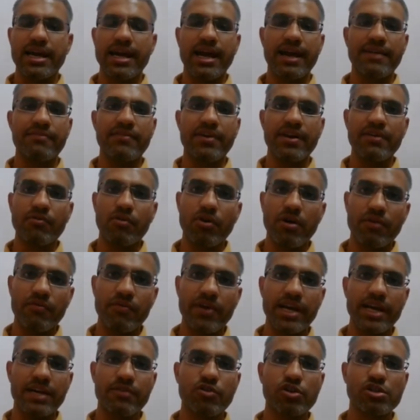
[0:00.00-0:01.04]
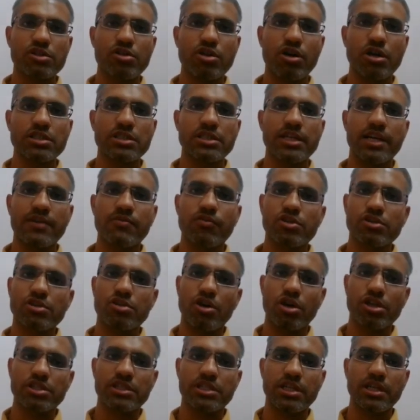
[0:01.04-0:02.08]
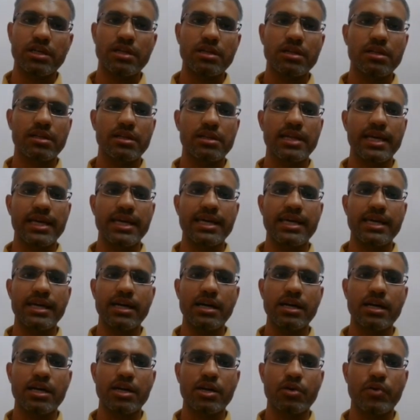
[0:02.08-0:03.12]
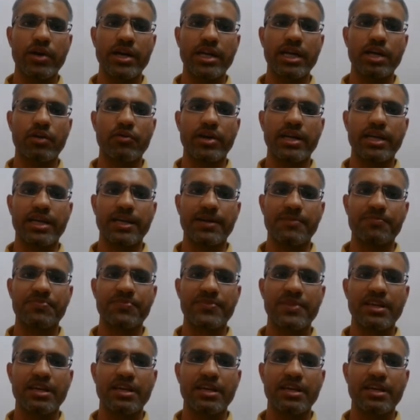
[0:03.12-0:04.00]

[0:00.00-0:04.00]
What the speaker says: And when it was launched in the year 2020.